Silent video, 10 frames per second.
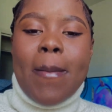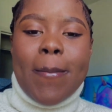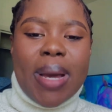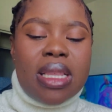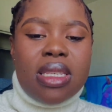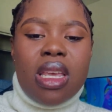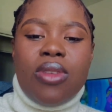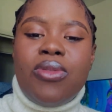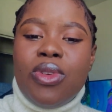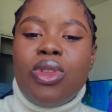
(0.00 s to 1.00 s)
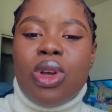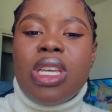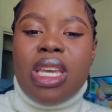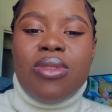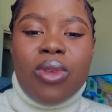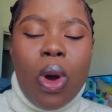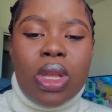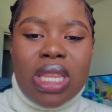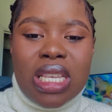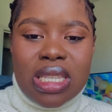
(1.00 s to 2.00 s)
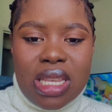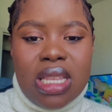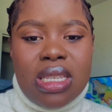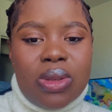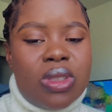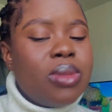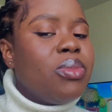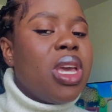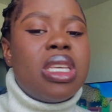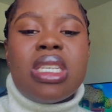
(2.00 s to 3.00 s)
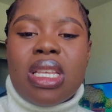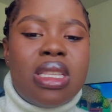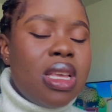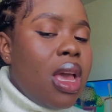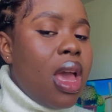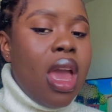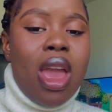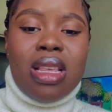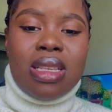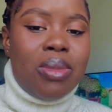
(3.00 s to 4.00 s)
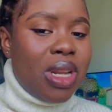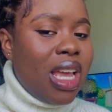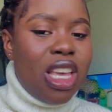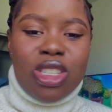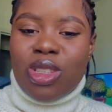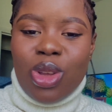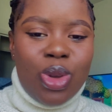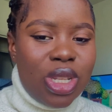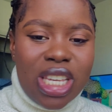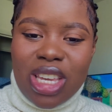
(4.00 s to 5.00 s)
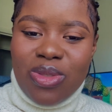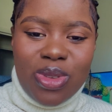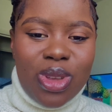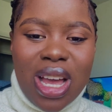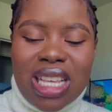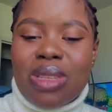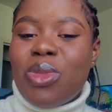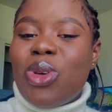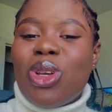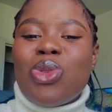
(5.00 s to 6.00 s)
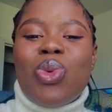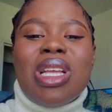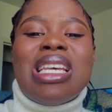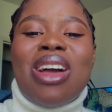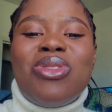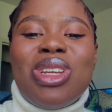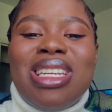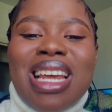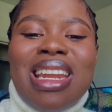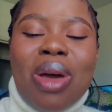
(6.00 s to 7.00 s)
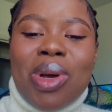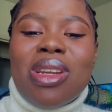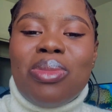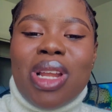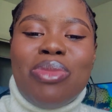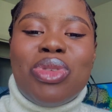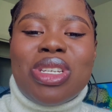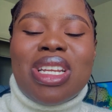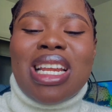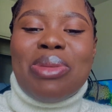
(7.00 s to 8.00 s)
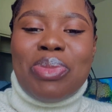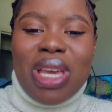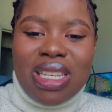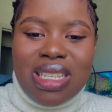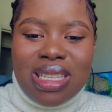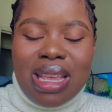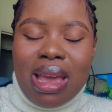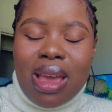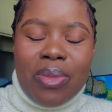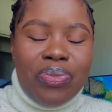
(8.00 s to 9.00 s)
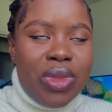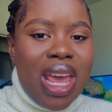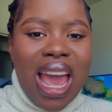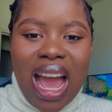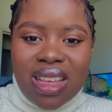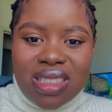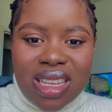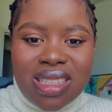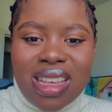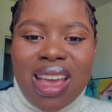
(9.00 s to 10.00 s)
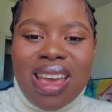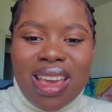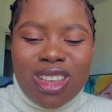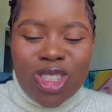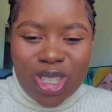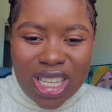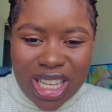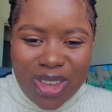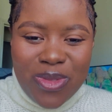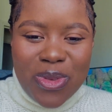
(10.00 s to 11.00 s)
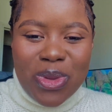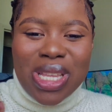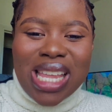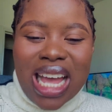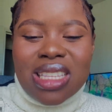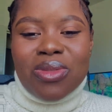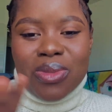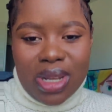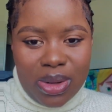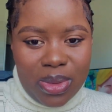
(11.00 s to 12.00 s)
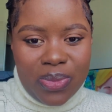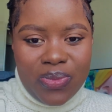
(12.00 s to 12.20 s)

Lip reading: But if you don't give all these details, examiner is not going to give you your answer, because what have you done about the blood pressure that the assessor is to give you that value?